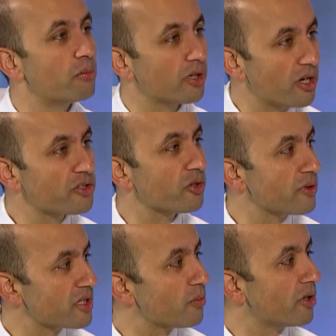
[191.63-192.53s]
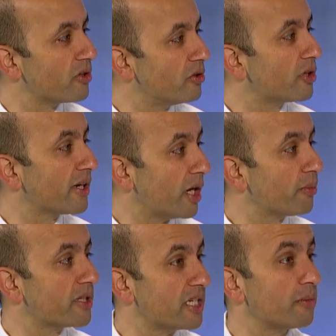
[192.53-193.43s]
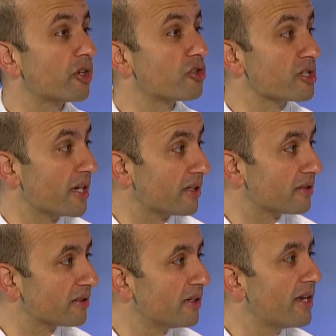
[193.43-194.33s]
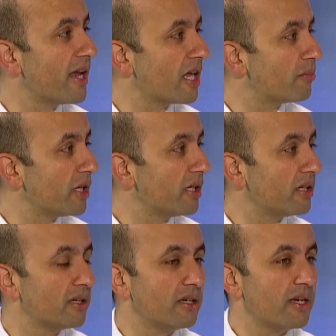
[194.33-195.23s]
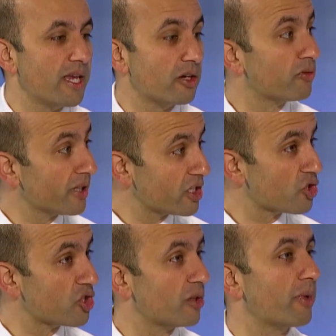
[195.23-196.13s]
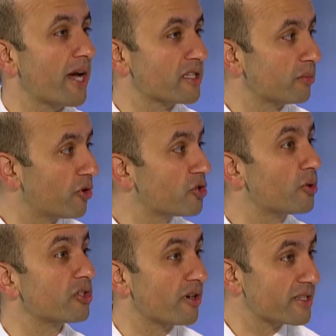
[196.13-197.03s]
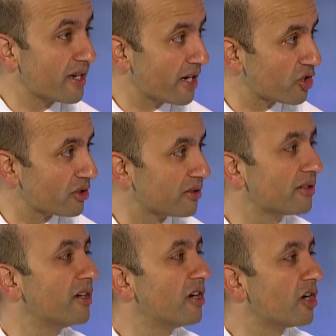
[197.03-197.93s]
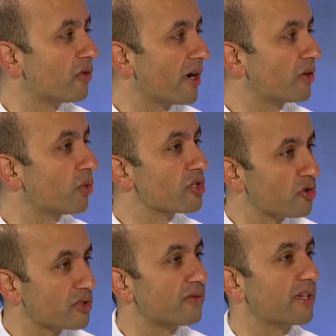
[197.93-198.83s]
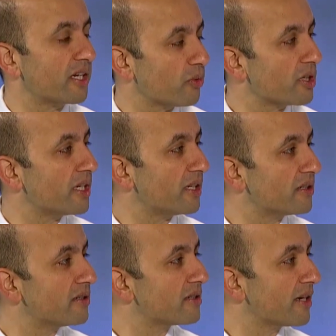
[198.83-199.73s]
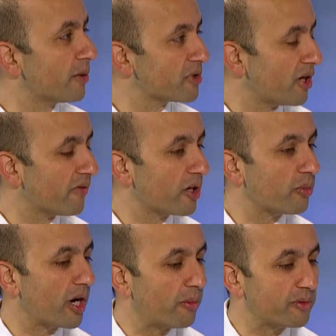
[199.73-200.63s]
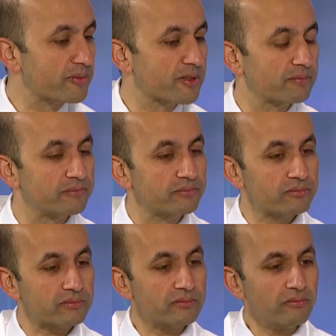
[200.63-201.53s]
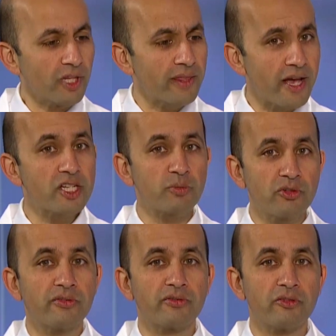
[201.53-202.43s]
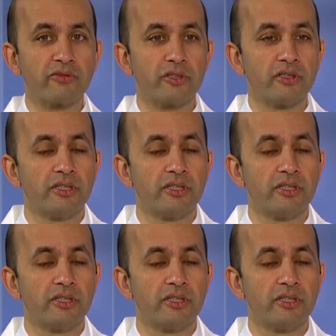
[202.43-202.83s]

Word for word: but also was someone who could help the team understand mm -hmm. and be in a relationship as opposed to a transaction around what sorts of data were needed to help solve their problems. Mm -hmm. And that has proved fruitful.